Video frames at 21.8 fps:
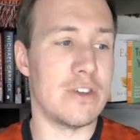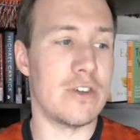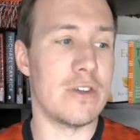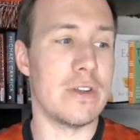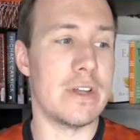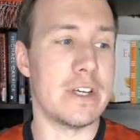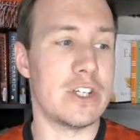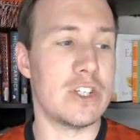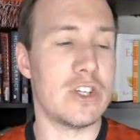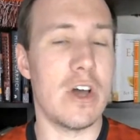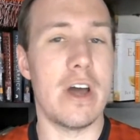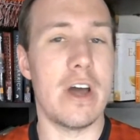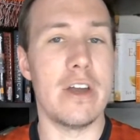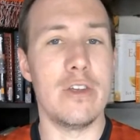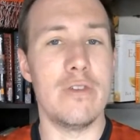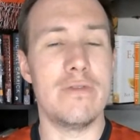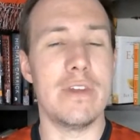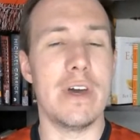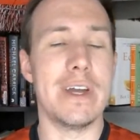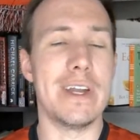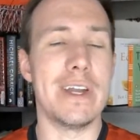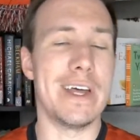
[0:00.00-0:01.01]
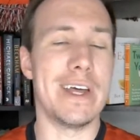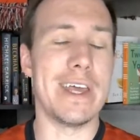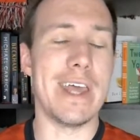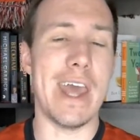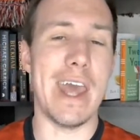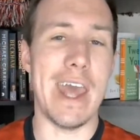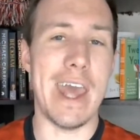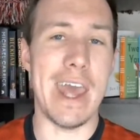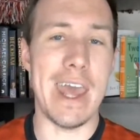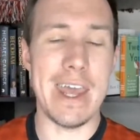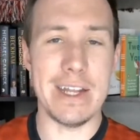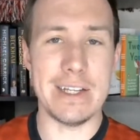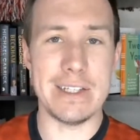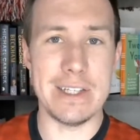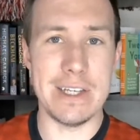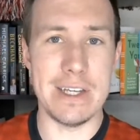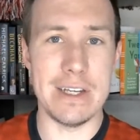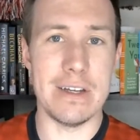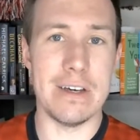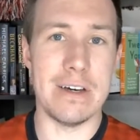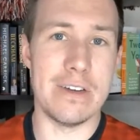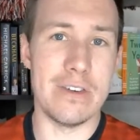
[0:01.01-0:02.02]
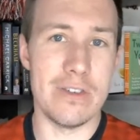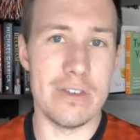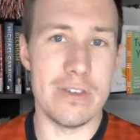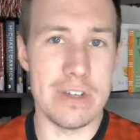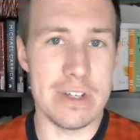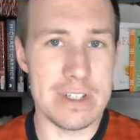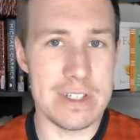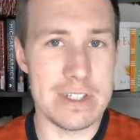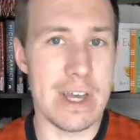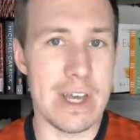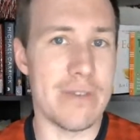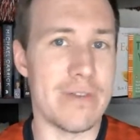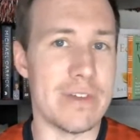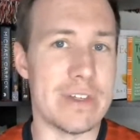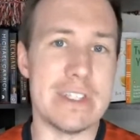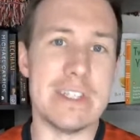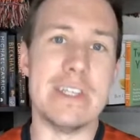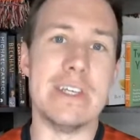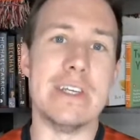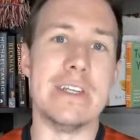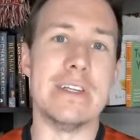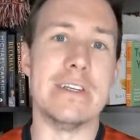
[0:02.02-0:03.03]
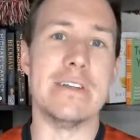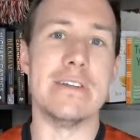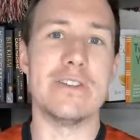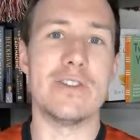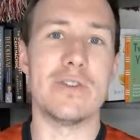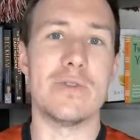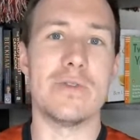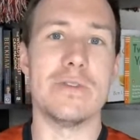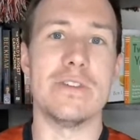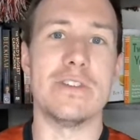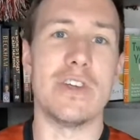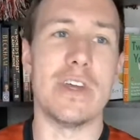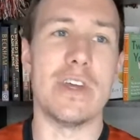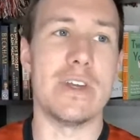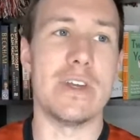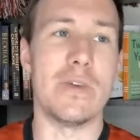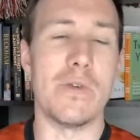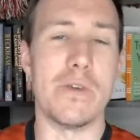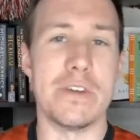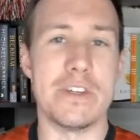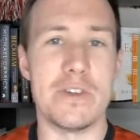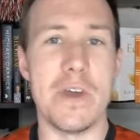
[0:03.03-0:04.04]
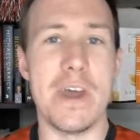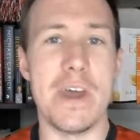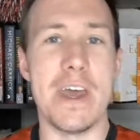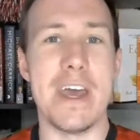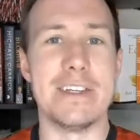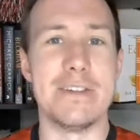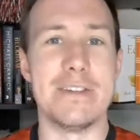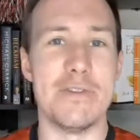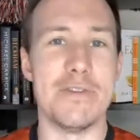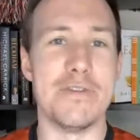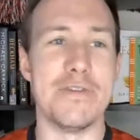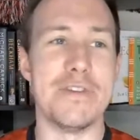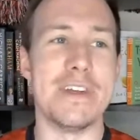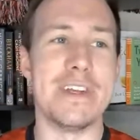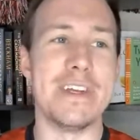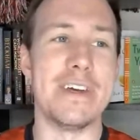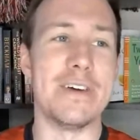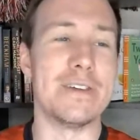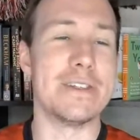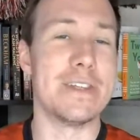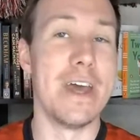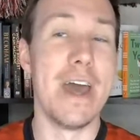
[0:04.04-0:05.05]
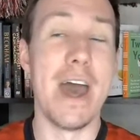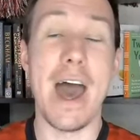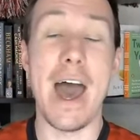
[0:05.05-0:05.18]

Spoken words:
there like, Sean, you've done like 1,817 January transfer videos.